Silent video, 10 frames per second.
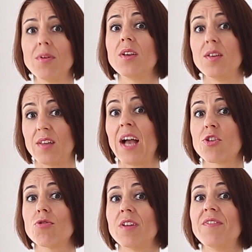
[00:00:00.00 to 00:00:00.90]
He's
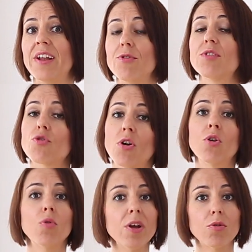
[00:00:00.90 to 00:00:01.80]
actually a very
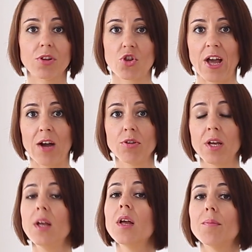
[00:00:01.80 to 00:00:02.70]
strong-willed child,
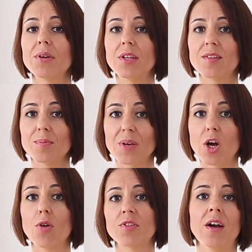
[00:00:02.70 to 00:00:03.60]
but it's
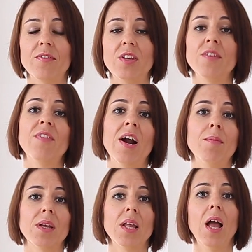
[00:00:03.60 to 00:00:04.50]
because of the
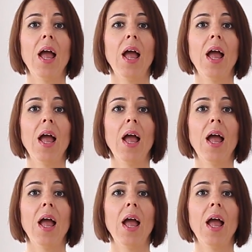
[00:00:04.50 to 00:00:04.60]
environment.